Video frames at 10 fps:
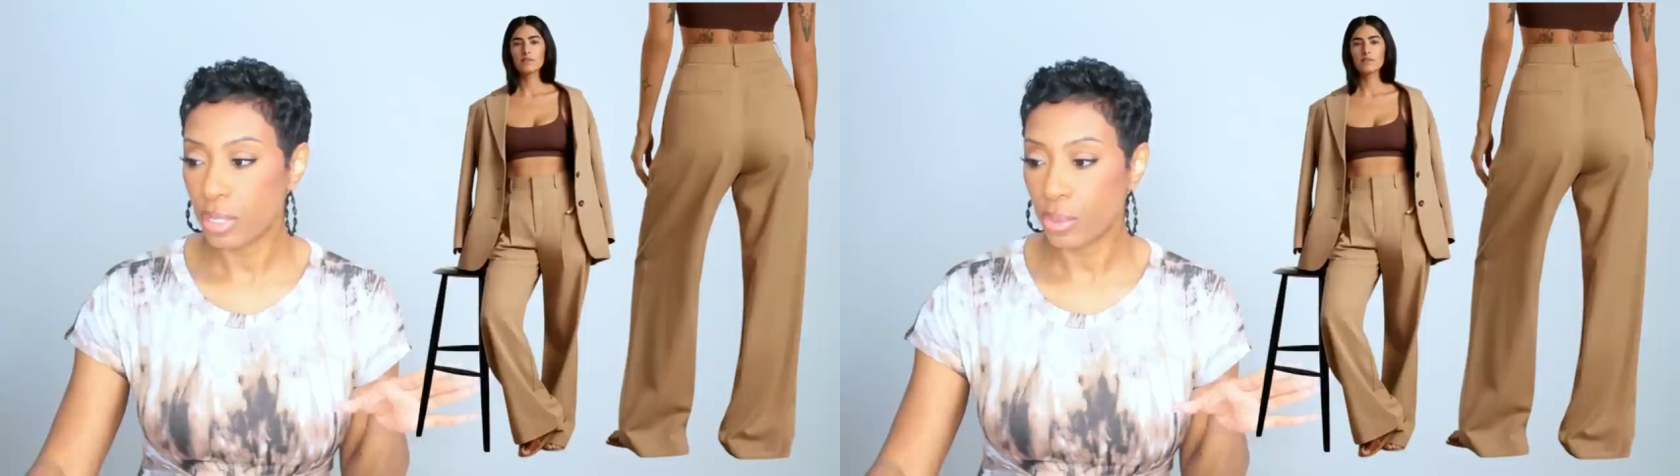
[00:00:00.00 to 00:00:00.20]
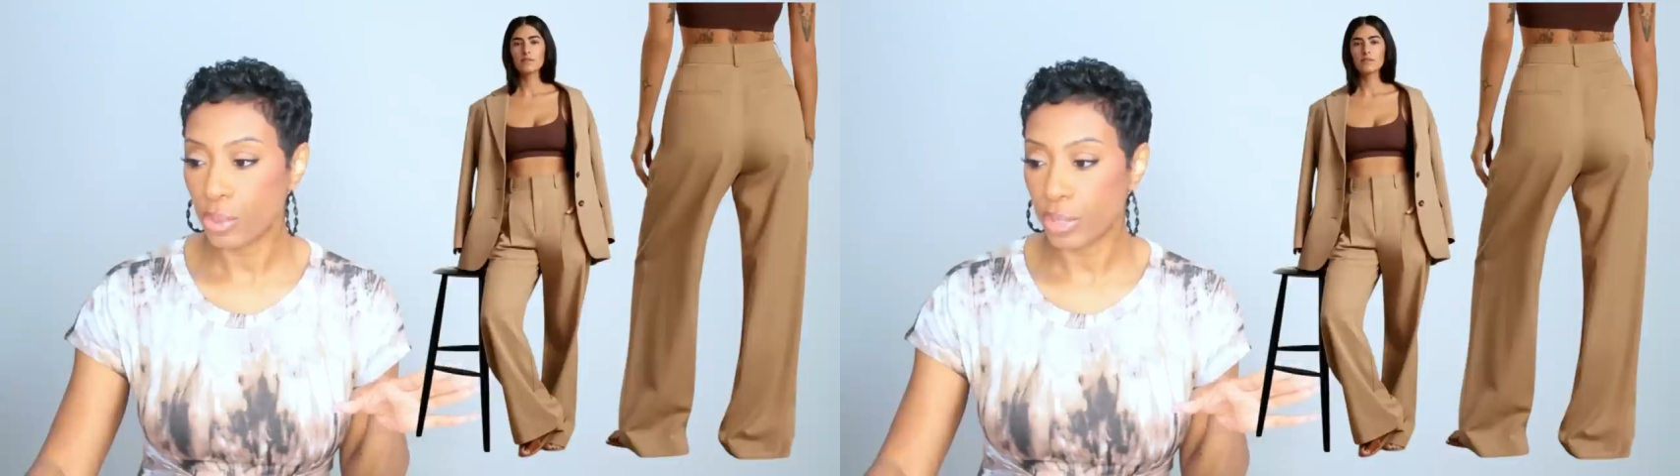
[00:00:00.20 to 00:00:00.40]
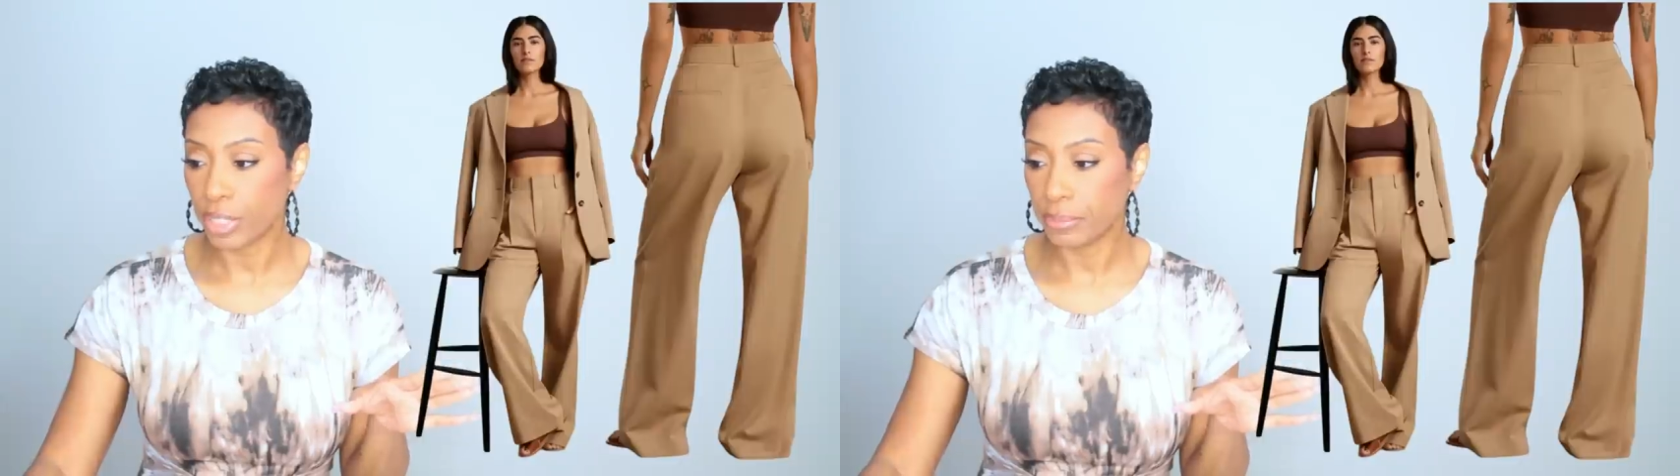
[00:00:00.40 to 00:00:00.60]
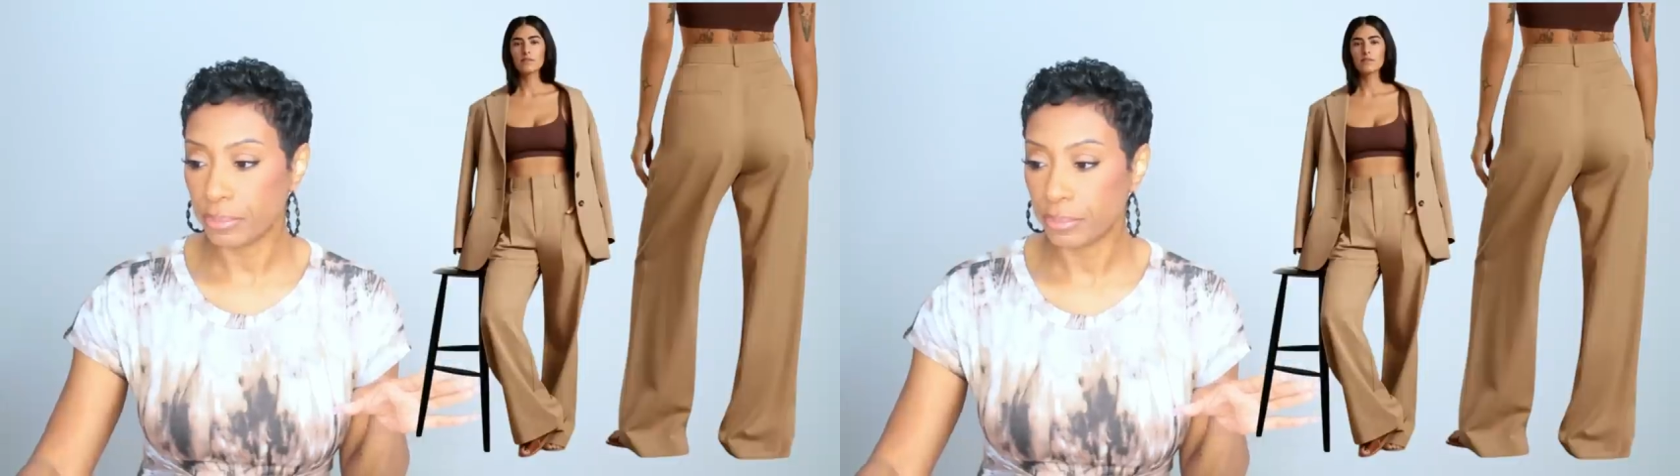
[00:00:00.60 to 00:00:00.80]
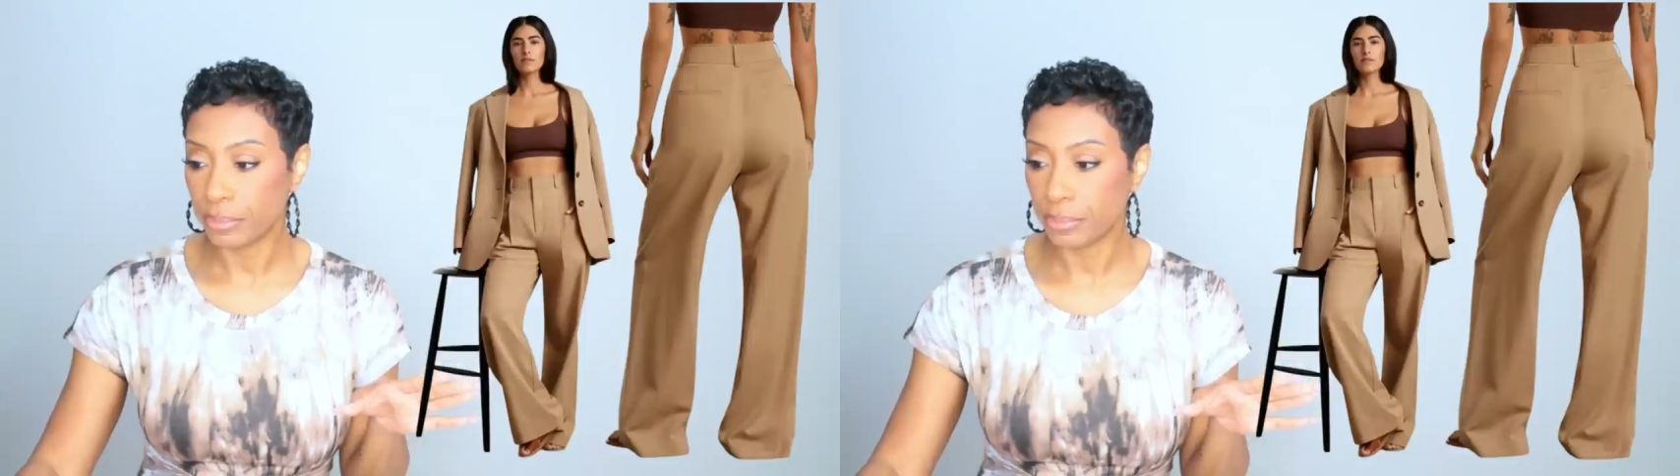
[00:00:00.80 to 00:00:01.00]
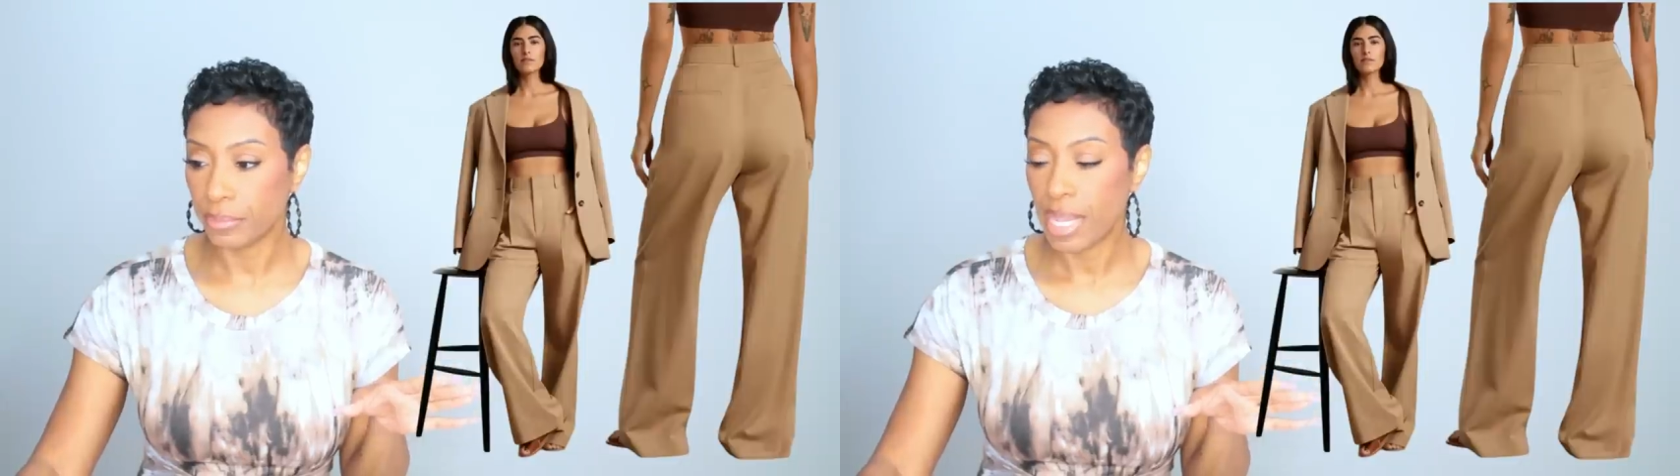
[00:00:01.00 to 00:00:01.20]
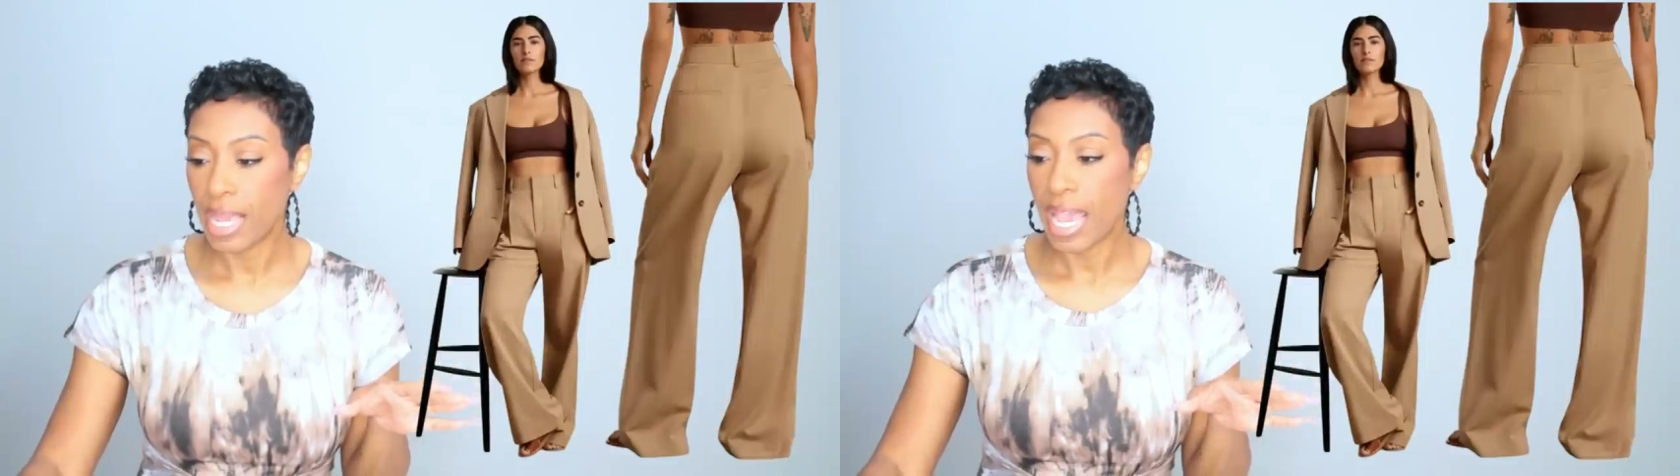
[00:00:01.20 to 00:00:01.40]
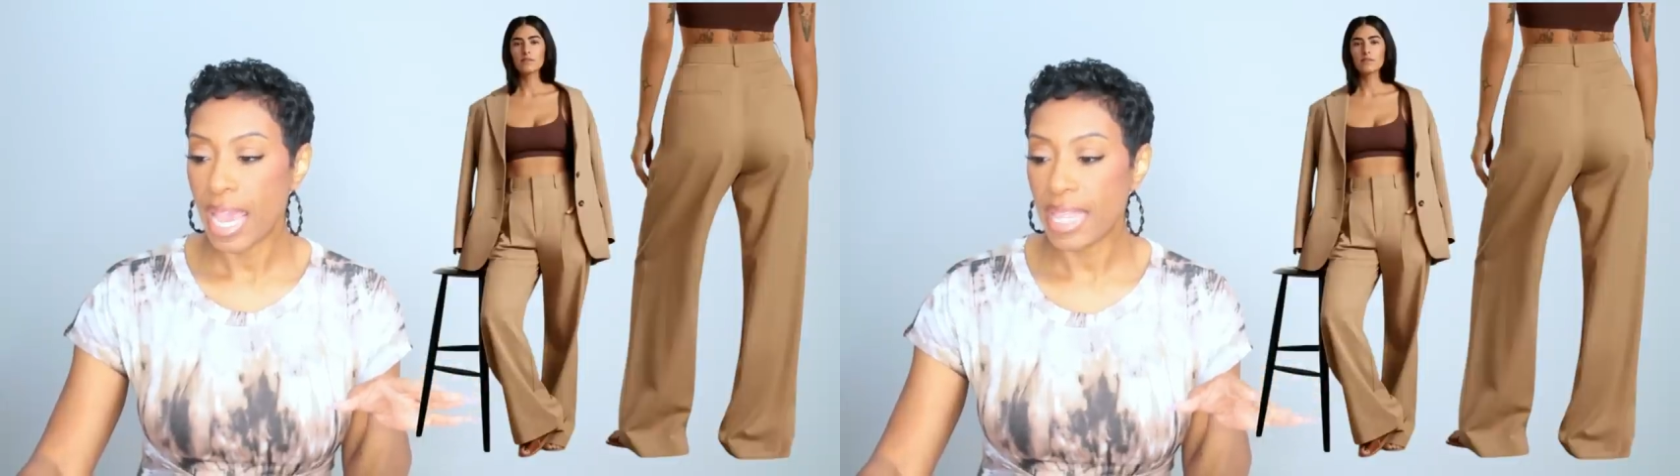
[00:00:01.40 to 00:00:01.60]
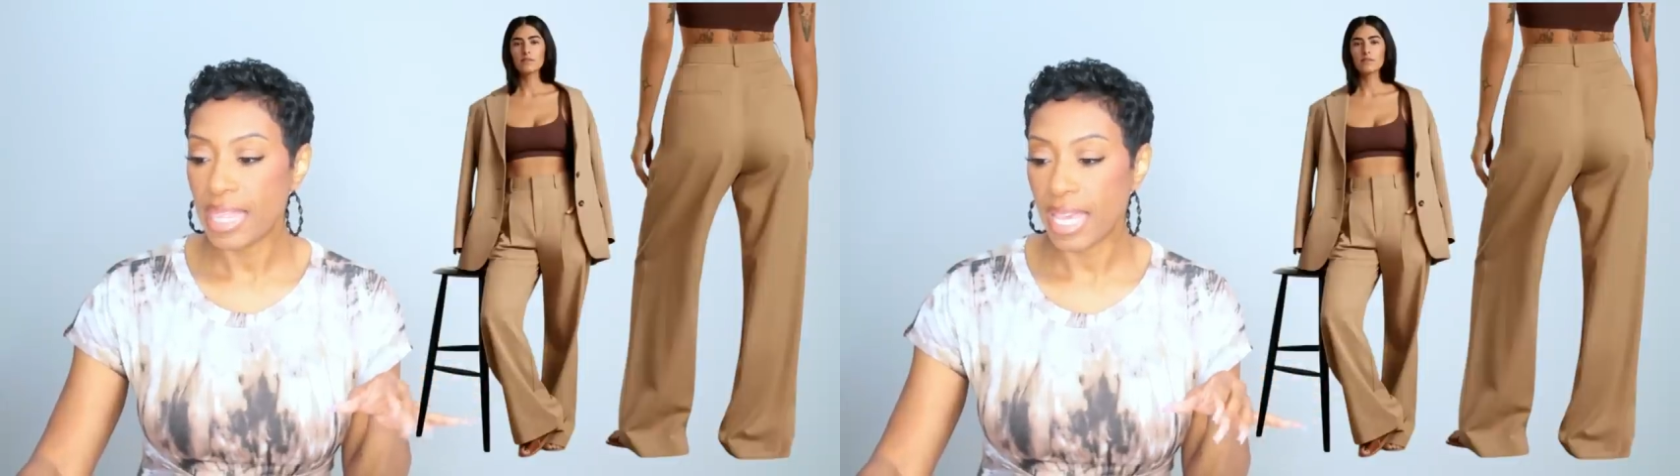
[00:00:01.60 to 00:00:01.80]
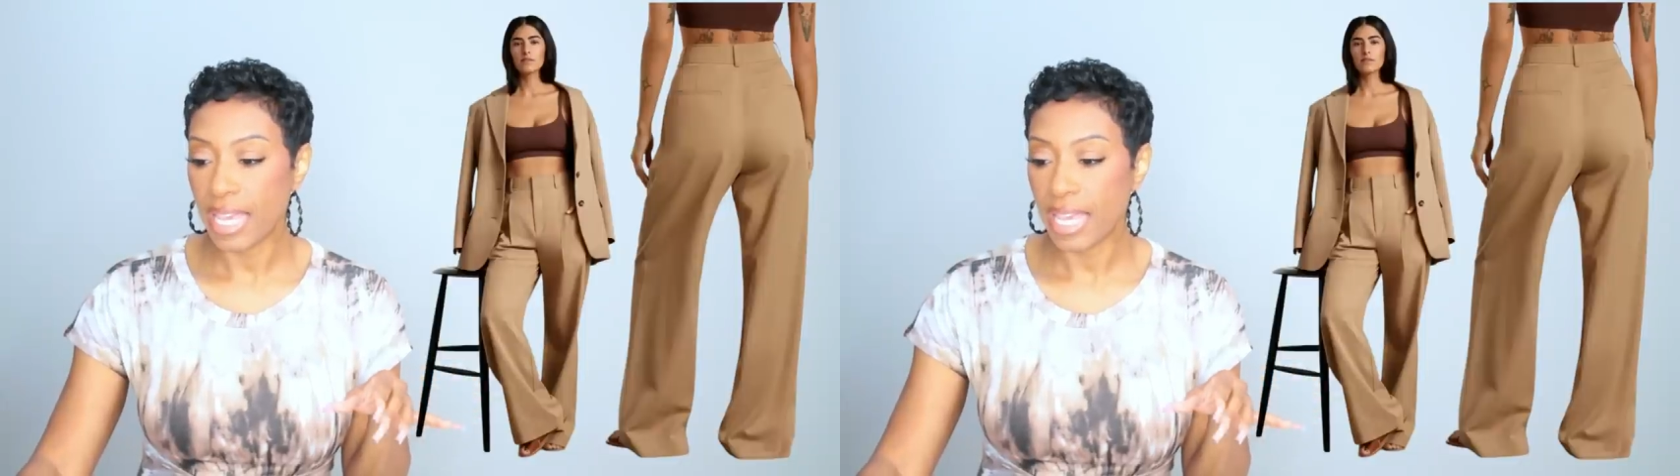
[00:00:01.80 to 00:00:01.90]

Hold on. And